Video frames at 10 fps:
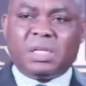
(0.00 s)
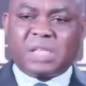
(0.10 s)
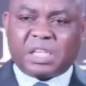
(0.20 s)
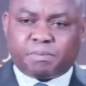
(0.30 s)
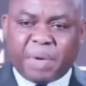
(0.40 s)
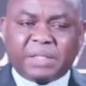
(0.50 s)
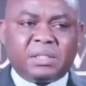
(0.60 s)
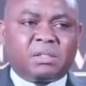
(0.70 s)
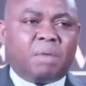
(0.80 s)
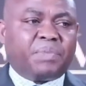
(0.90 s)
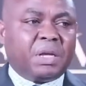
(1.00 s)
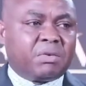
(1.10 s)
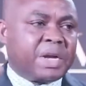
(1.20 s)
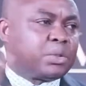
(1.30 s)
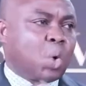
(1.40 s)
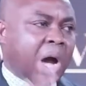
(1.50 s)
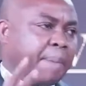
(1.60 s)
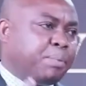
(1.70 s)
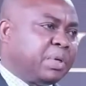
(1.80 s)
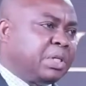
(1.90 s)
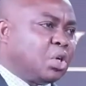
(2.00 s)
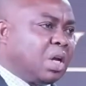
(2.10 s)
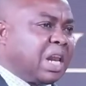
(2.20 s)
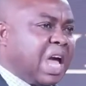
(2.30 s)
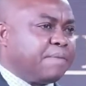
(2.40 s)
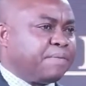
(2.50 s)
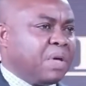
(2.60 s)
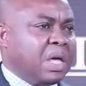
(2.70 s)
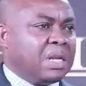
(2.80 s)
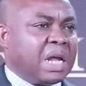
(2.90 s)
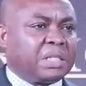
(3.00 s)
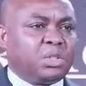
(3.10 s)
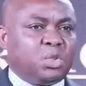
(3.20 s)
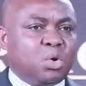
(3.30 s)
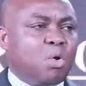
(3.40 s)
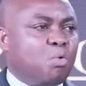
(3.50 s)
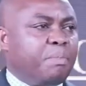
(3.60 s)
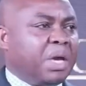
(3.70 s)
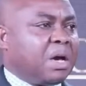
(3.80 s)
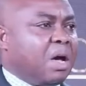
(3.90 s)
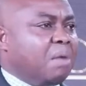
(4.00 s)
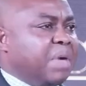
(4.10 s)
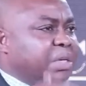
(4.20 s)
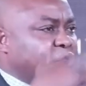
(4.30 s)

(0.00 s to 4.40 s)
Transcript: is expecting something great to happen in your life, that you will become a